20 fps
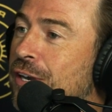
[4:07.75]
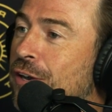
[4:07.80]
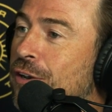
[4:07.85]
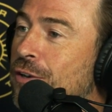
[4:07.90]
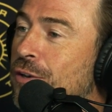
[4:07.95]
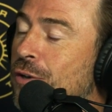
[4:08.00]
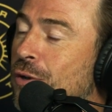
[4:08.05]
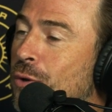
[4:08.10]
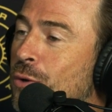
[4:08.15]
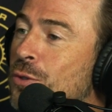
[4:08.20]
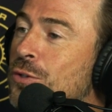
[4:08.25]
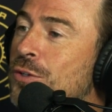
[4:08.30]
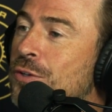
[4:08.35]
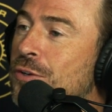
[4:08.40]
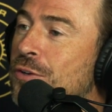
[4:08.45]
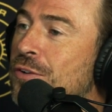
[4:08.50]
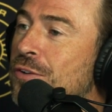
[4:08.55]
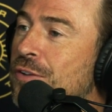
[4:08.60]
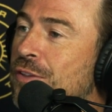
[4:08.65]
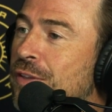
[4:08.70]
are
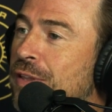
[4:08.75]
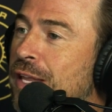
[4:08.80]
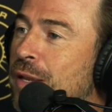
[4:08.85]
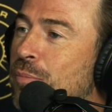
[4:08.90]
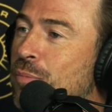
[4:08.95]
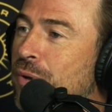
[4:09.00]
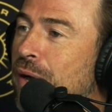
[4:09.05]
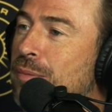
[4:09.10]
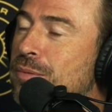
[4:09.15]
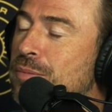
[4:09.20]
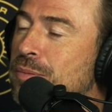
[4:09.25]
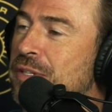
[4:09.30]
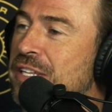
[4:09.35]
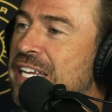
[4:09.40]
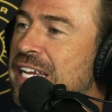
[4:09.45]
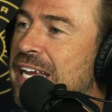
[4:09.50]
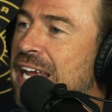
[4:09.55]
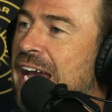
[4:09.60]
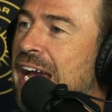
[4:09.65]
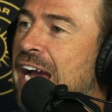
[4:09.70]
older than probably
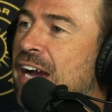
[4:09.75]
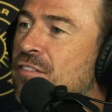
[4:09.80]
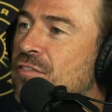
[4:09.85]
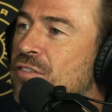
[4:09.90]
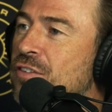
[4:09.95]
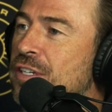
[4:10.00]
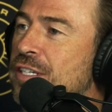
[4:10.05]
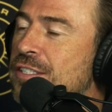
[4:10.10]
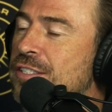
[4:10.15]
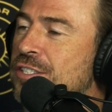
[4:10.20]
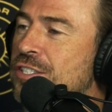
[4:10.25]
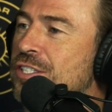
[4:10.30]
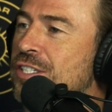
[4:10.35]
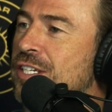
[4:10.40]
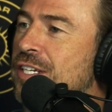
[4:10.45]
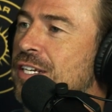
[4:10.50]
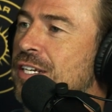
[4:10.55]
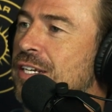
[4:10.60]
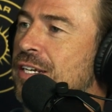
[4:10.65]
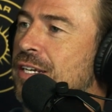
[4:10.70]
the average,
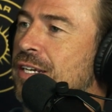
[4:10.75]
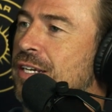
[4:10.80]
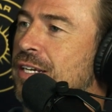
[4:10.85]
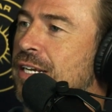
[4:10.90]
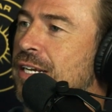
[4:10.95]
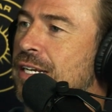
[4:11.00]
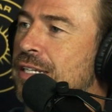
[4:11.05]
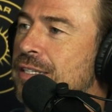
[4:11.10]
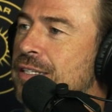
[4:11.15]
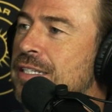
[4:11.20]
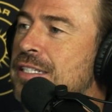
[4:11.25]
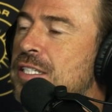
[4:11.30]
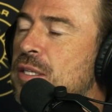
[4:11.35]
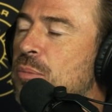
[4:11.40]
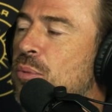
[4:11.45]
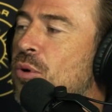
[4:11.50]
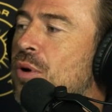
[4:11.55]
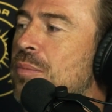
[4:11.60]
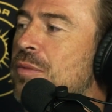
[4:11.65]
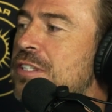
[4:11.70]
at least
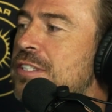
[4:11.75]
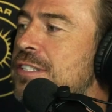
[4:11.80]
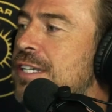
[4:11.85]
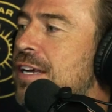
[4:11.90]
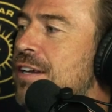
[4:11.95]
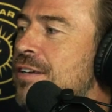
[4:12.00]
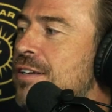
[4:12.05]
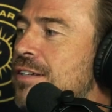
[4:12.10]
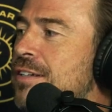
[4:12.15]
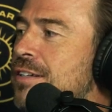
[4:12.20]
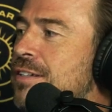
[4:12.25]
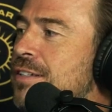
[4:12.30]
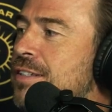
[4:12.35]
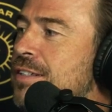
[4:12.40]
appointment setter.